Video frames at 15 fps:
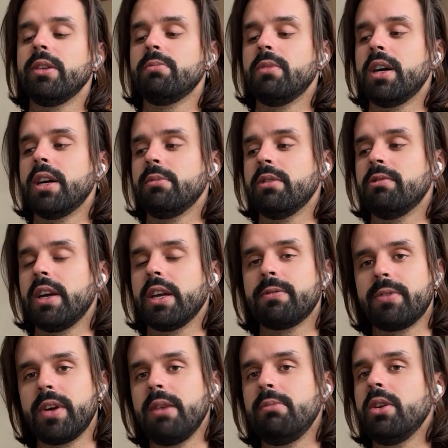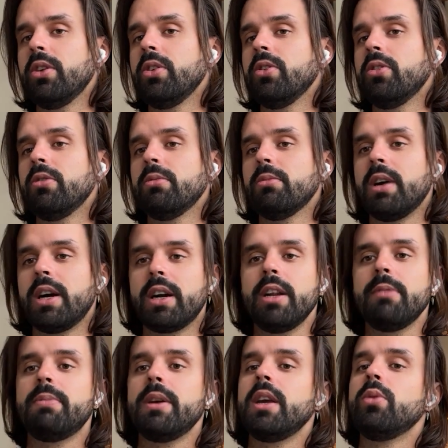it might be like freemium,
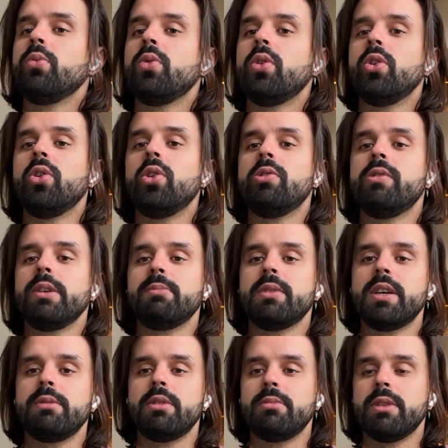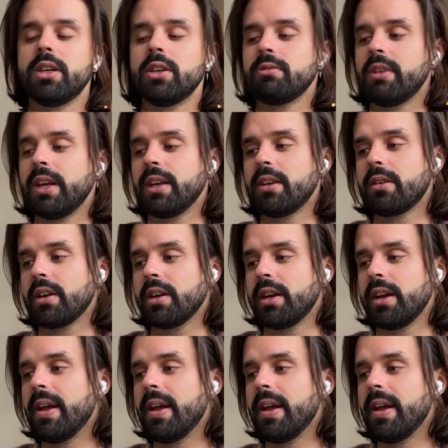hard paywall, it might be about like